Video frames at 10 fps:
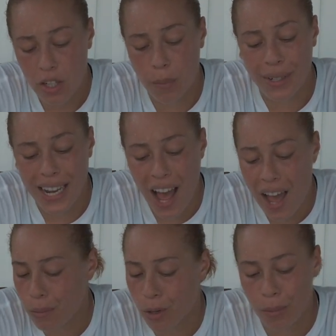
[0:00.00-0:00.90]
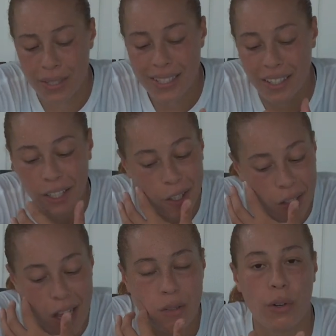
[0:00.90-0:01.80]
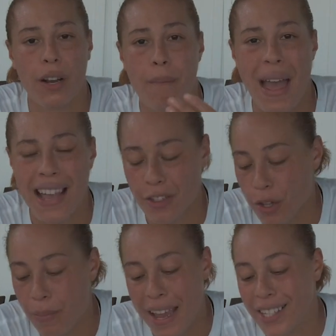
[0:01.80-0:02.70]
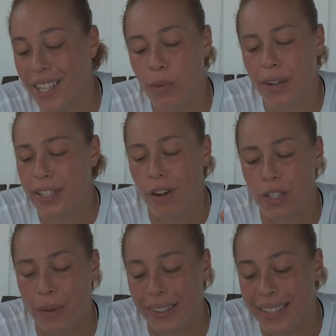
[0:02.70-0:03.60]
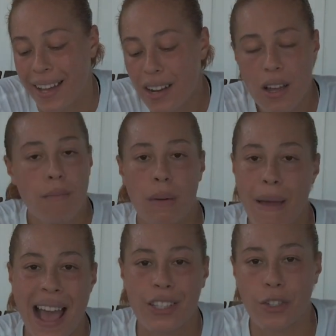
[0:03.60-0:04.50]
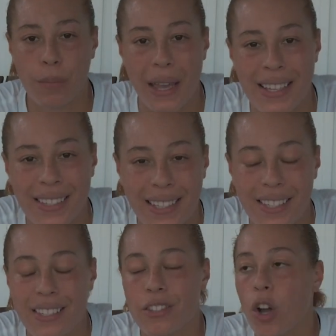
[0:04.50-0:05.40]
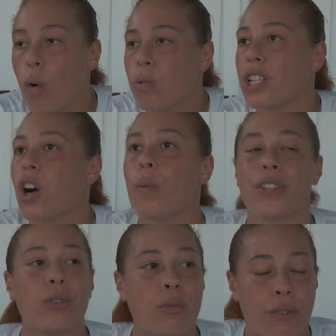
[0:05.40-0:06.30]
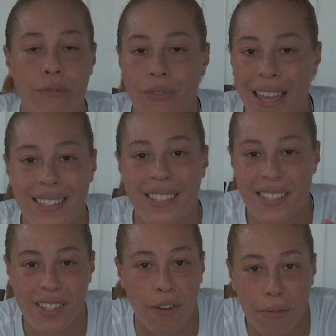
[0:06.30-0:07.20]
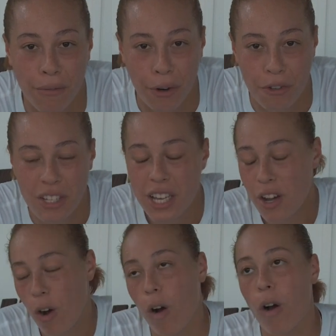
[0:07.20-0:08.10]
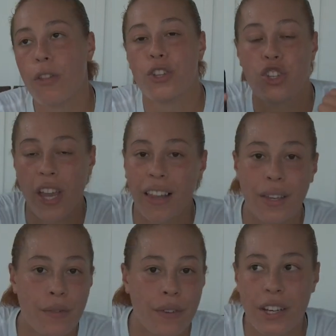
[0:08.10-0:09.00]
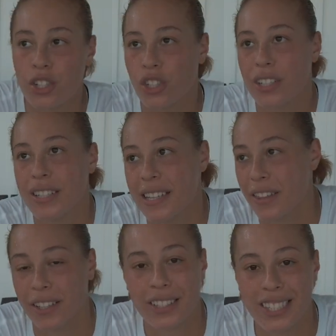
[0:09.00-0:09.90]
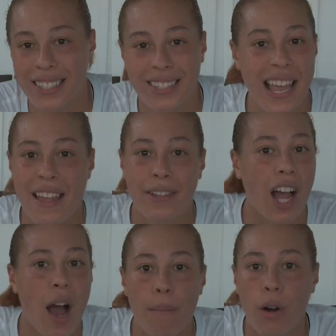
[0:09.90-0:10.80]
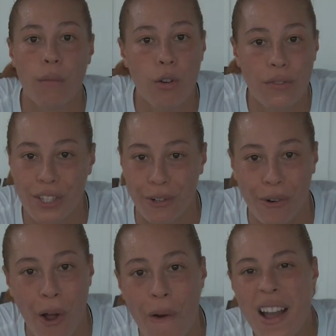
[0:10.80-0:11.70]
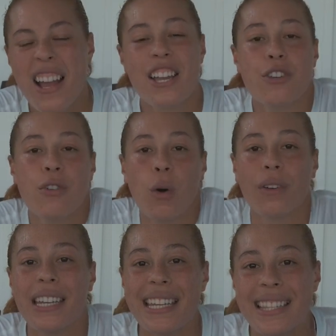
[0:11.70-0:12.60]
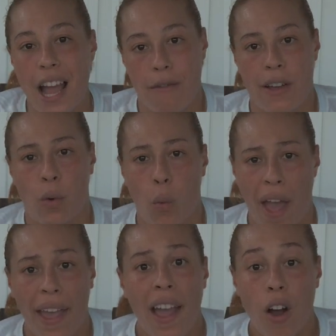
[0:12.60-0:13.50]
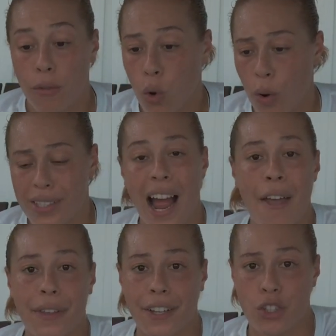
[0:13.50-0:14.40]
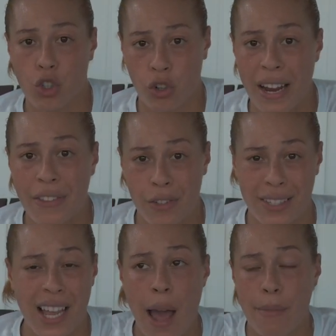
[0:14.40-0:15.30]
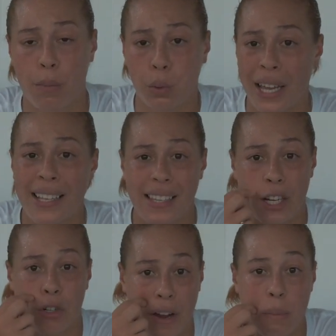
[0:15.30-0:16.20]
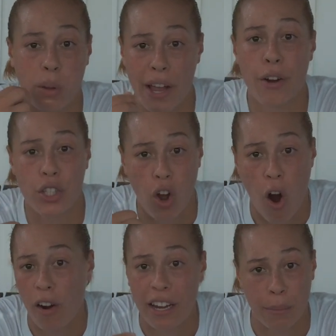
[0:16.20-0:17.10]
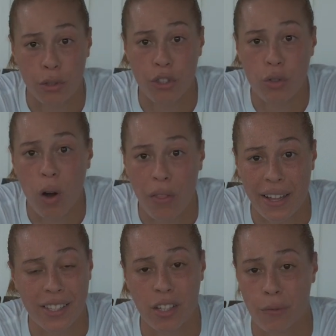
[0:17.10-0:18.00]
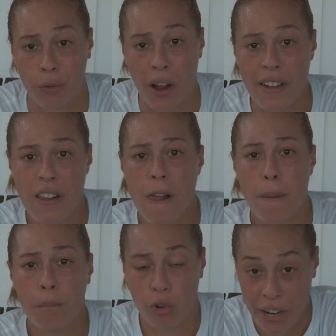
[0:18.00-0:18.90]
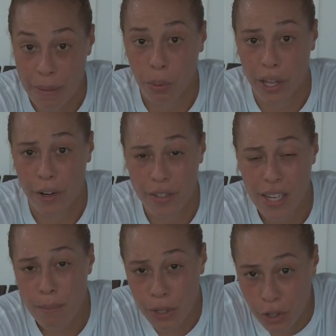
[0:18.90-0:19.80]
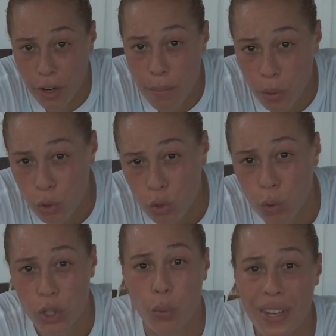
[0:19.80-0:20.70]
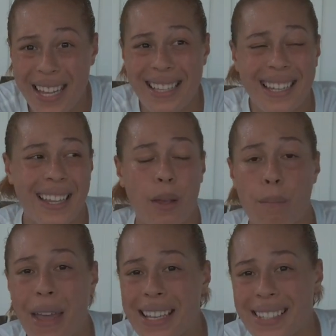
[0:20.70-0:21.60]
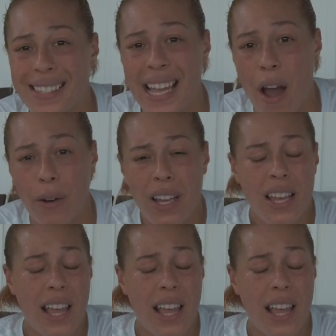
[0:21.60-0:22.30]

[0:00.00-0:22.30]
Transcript: Number nine, we're almost done here, guys. We're going to master the basics. We already talked about that. But master the basics. Don't go and do the fancy stuff first. All the jelly finishes and the ten combo moves in a row. You don't need that right away. Of course, I think it's great, and there's a time and a place, and great players are able to do all that stuff, right? Great players. But you're in middle school. You need to get the basics down.